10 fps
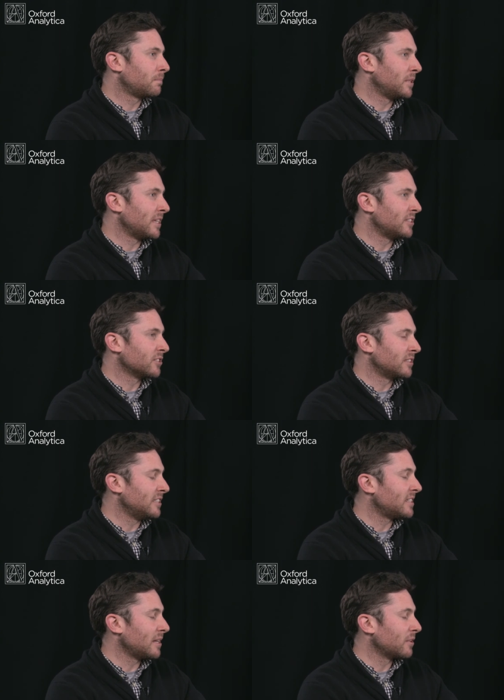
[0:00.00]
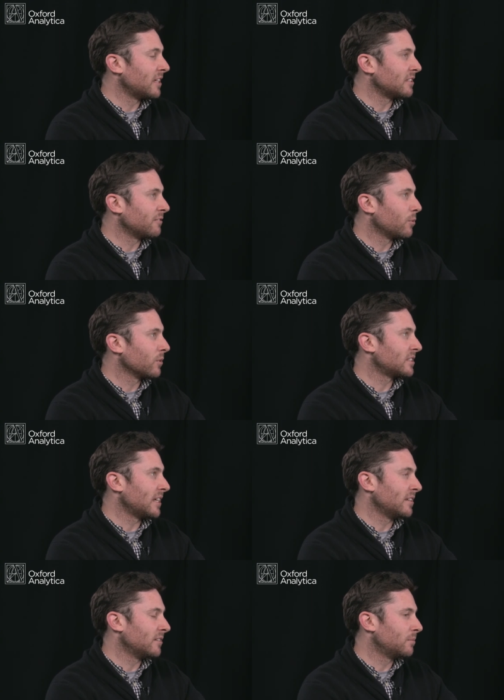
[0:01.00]
potential destabilizing force
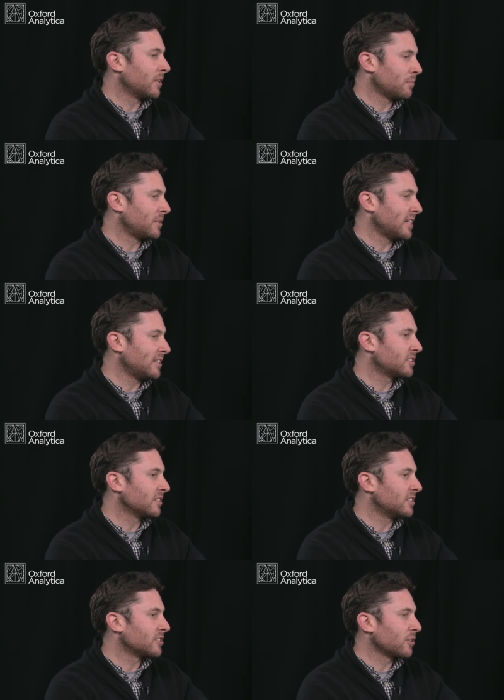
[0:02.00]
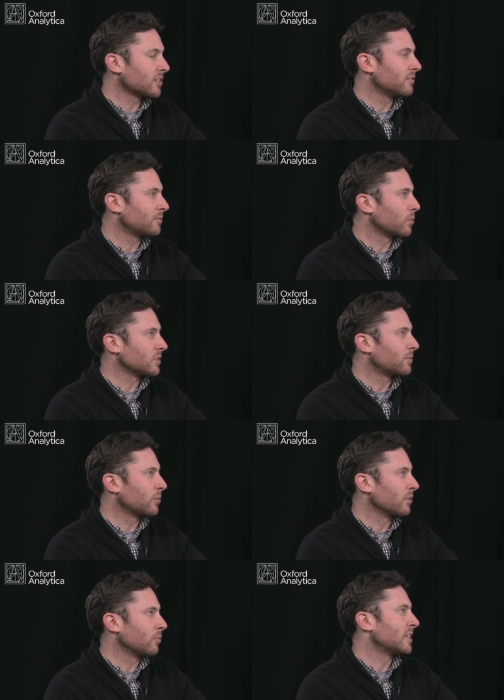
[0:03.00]
and a potentially destructive force
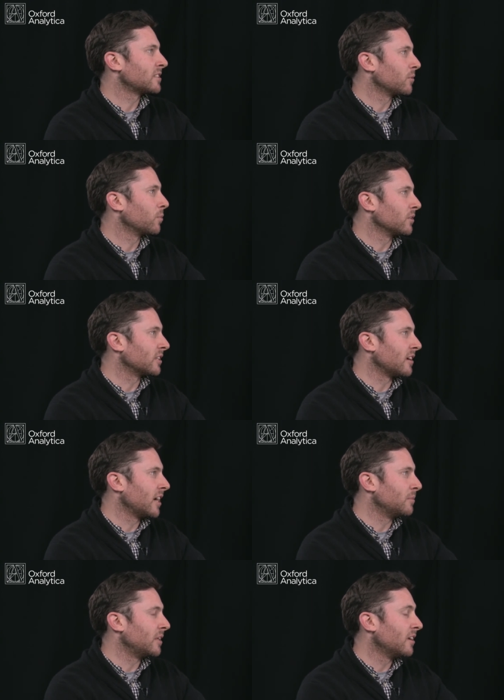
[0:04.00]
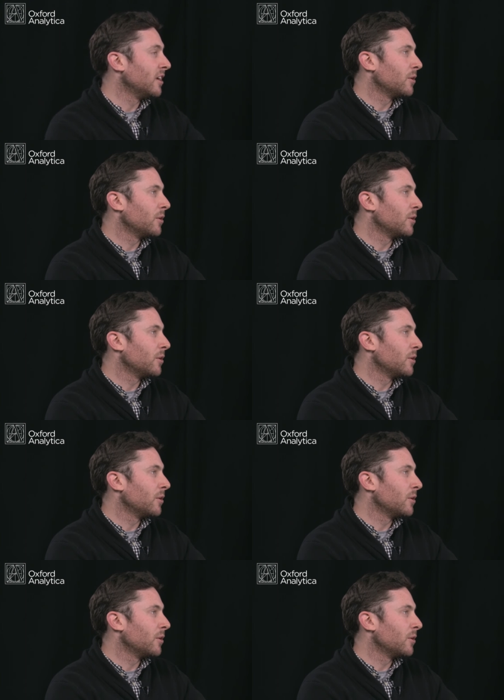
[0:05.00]
for the rest of the world economy,